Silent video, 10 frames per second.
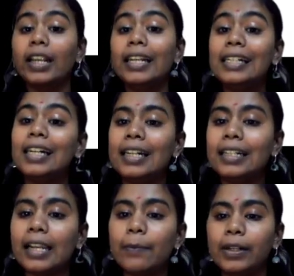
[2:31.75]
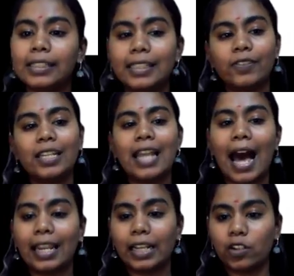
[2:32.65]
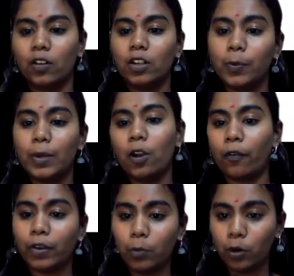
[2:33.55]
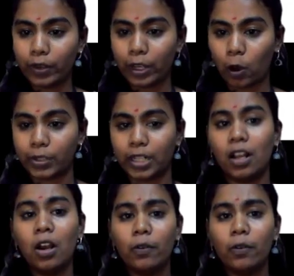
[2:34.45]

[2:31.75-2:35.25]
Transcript: incorrectly perceive the direction or speed of a moving object.